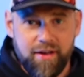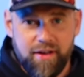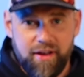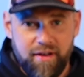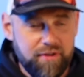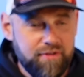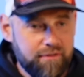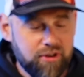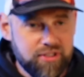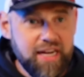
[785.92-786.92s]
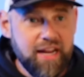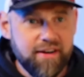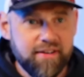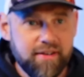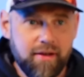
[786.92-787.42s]
if you've never seen it.
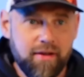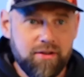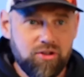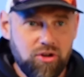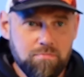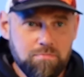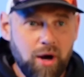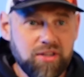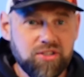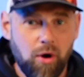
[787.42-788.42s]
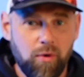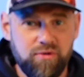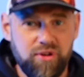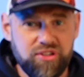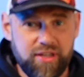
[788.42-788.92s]
So you must go and
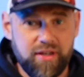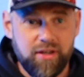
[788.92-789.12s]
visit.